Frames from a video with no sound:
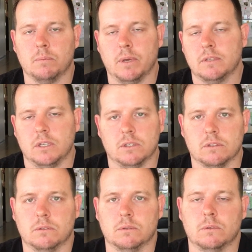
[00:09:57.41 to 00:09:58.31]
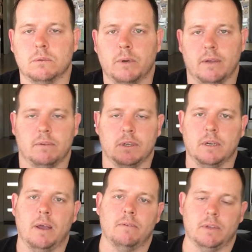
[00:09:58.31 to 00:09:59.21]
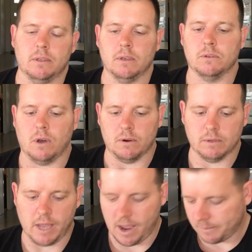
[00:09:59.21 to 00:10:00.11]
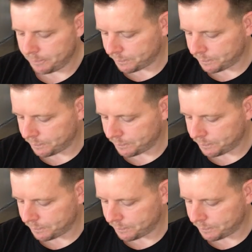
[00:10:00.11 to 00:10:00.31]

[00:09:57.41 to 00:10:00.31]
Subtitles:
the best kitchen stool or whatever you're going to have in the title tag.